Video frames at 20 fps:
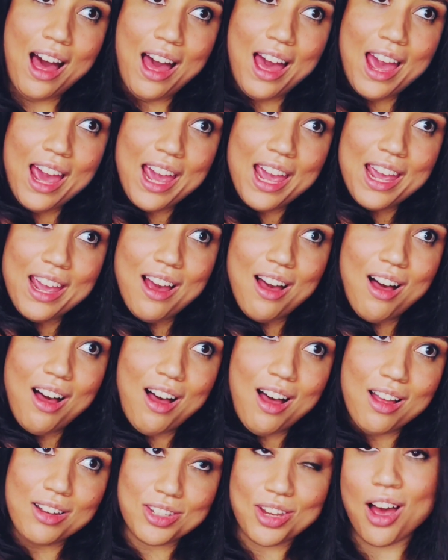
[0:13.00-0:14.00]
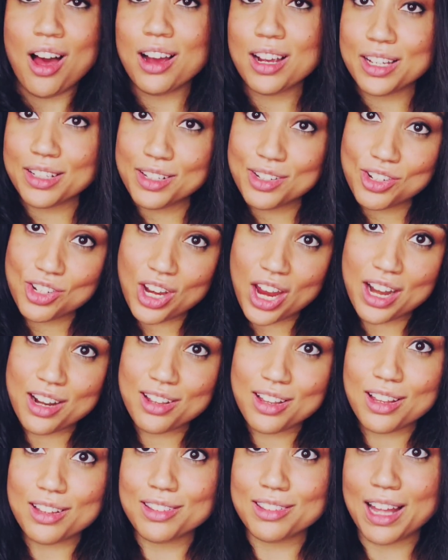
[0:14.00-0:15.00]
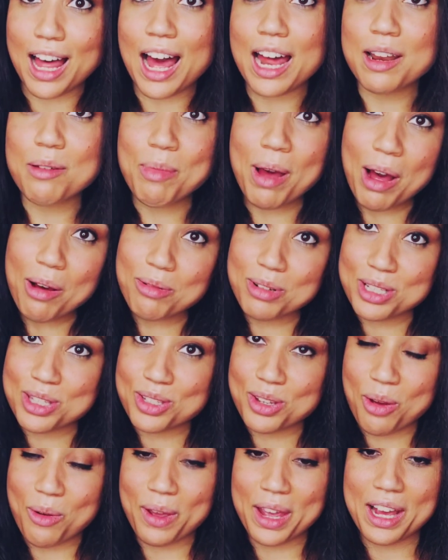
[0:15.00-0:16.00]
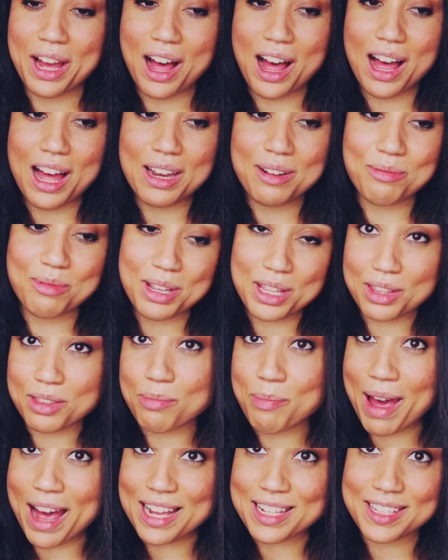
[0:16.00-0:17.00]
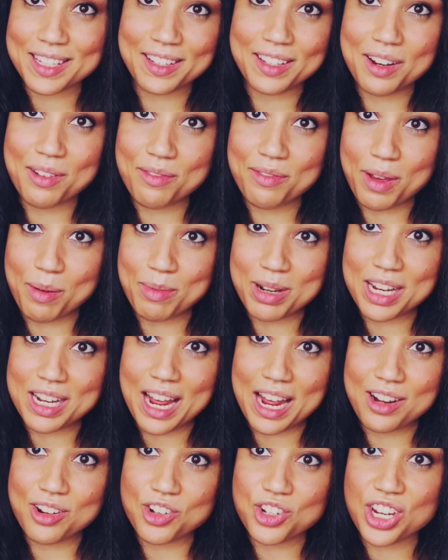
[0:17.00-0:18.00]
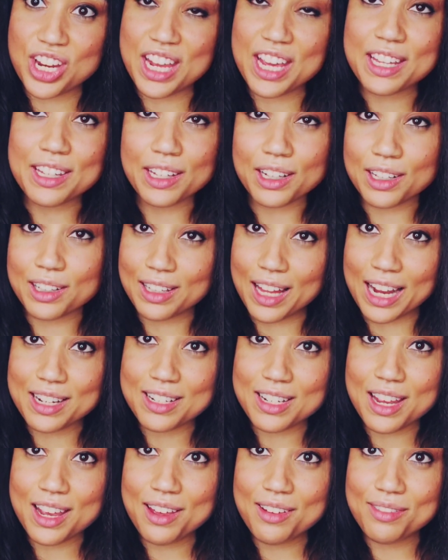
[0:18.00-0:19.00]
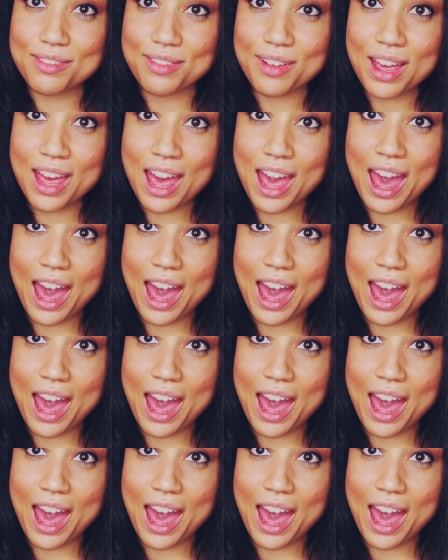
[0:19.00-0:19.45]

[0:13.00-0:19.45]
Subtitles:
I talk on this channel a lot about what's going on with masculine and feminine energy in the collective.